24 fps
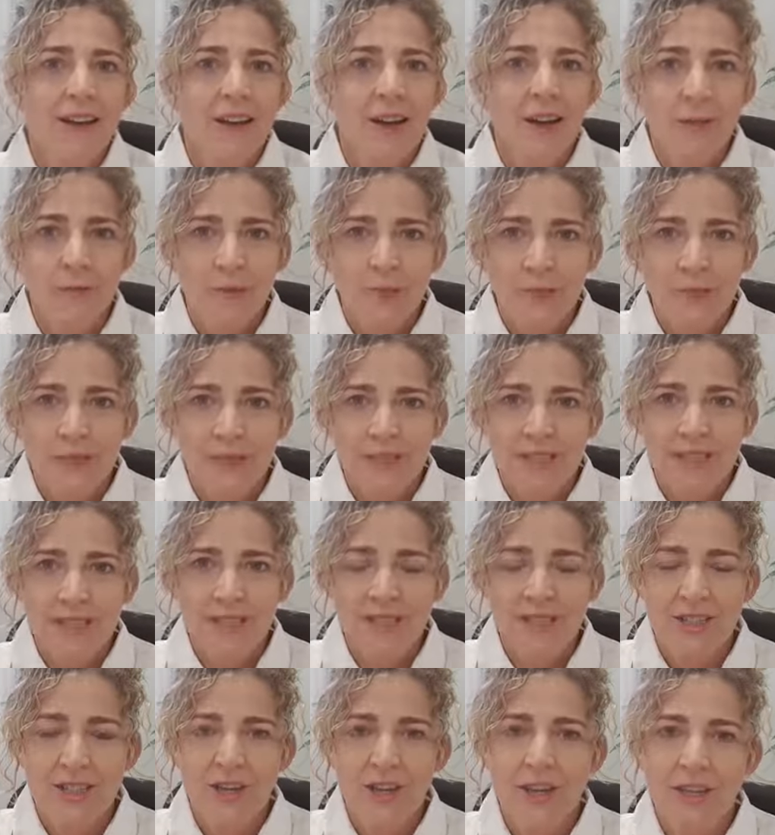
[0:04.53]
I'm
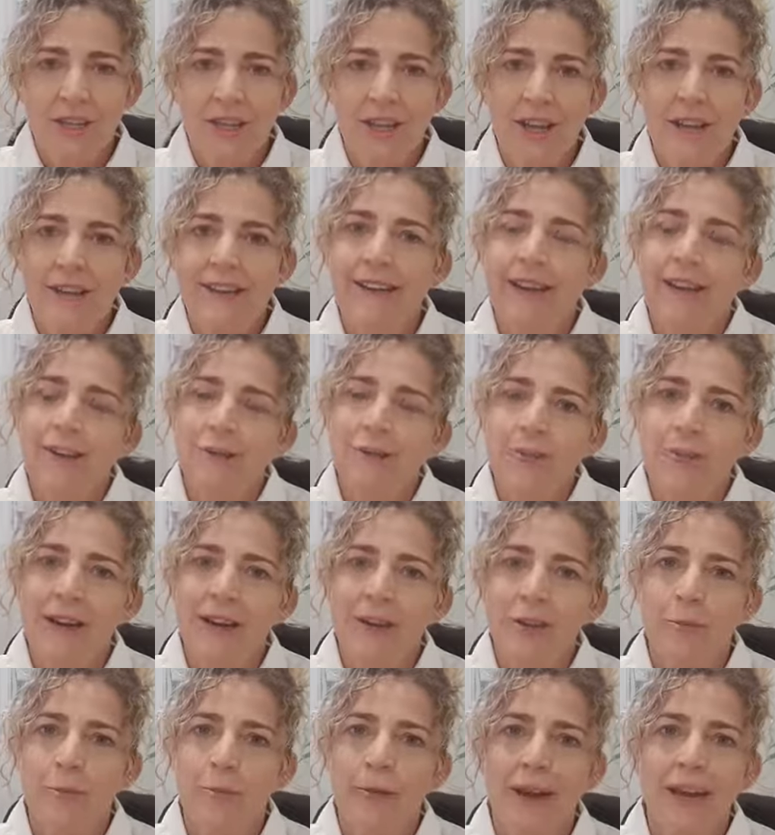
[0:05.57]
Teressa Todd,
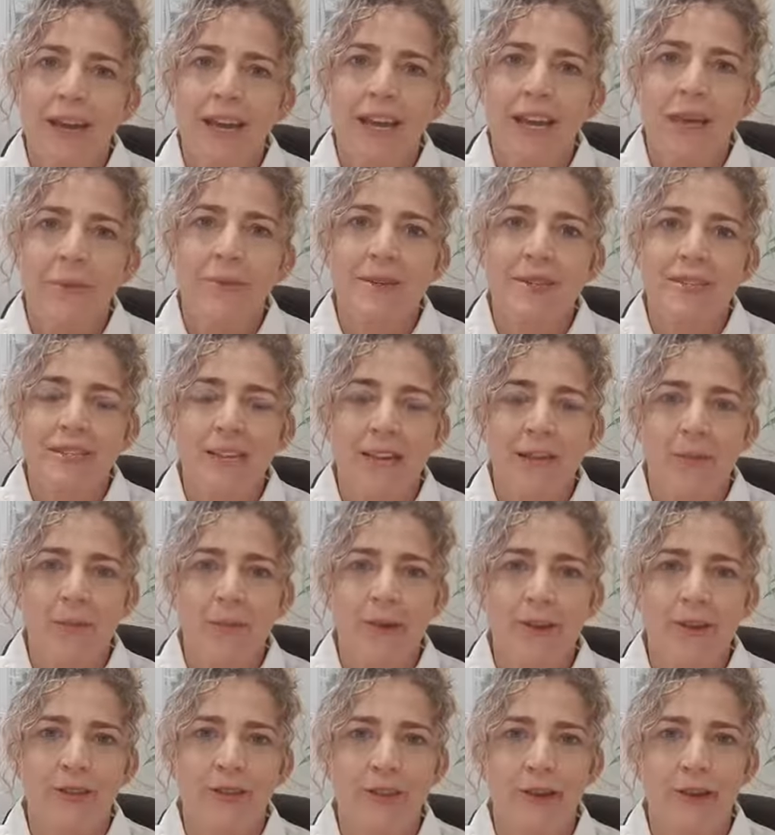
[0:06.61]
naturopath, biochemist and
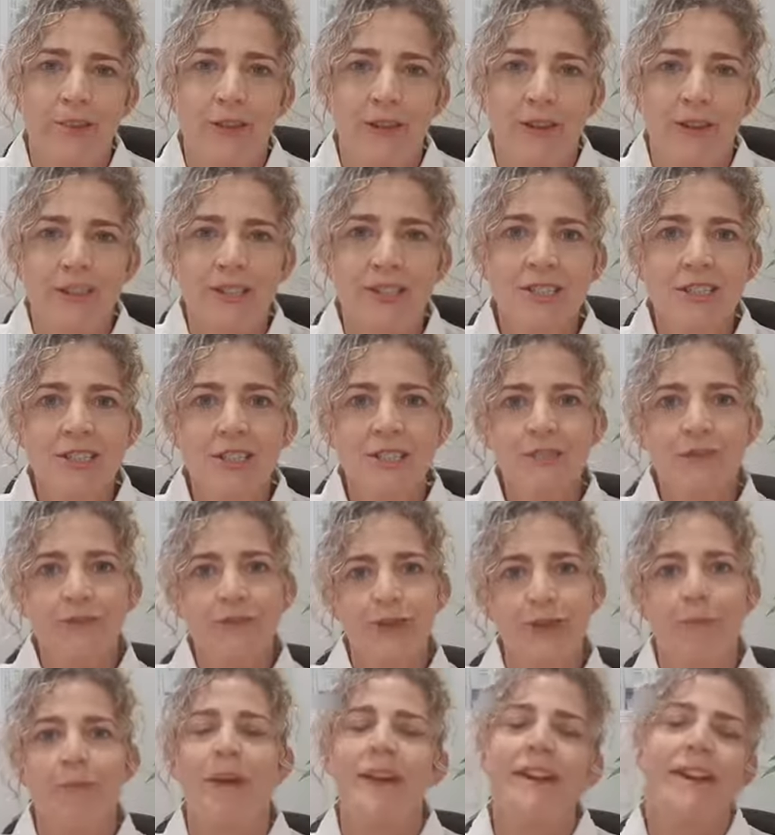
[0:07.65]
microbiologist
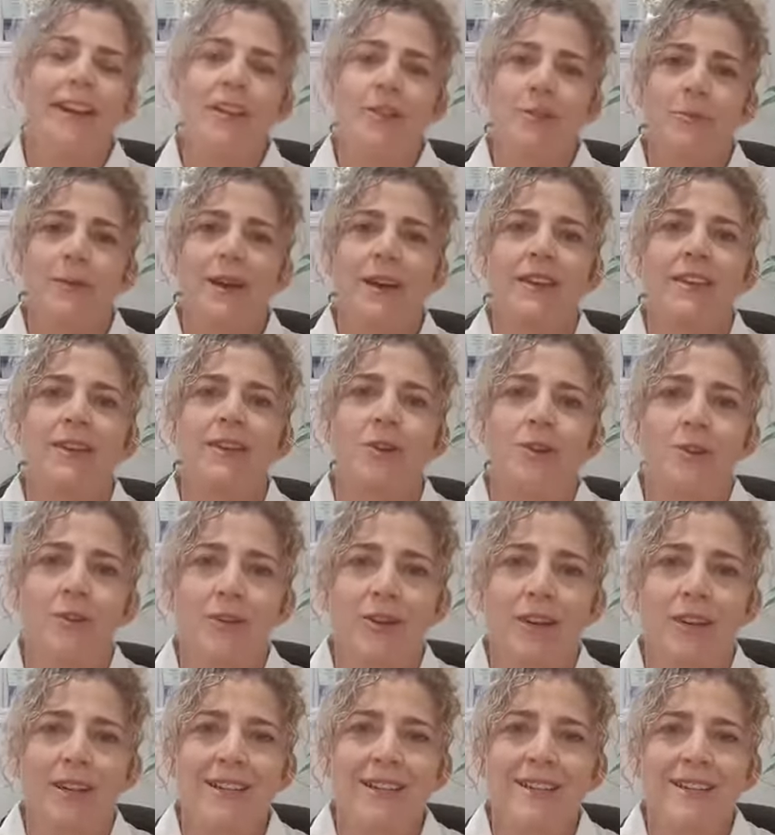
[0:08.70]
from my Naturopath
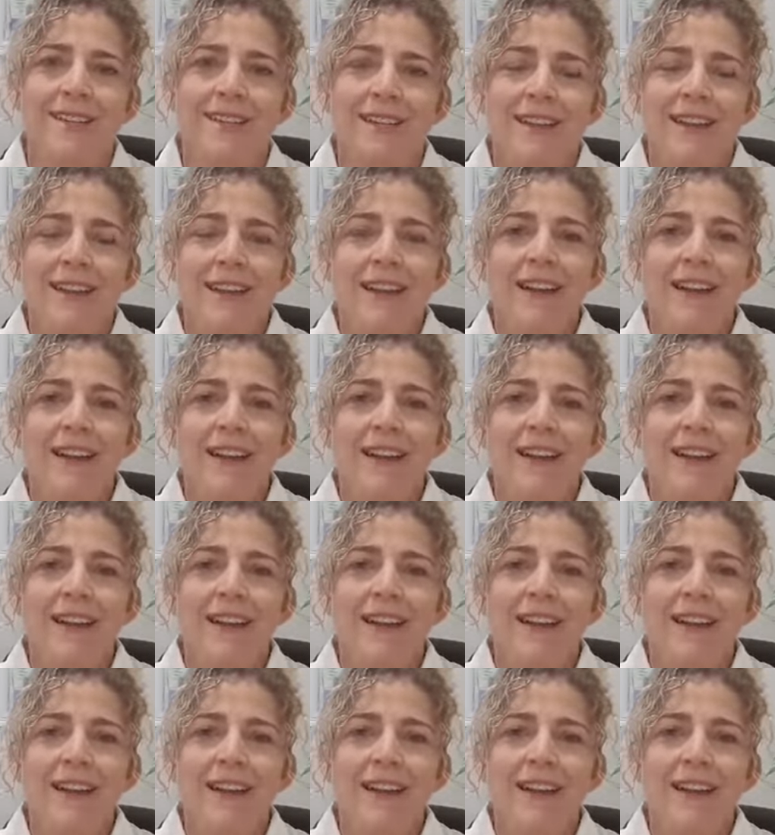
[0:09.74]
Gold Coast.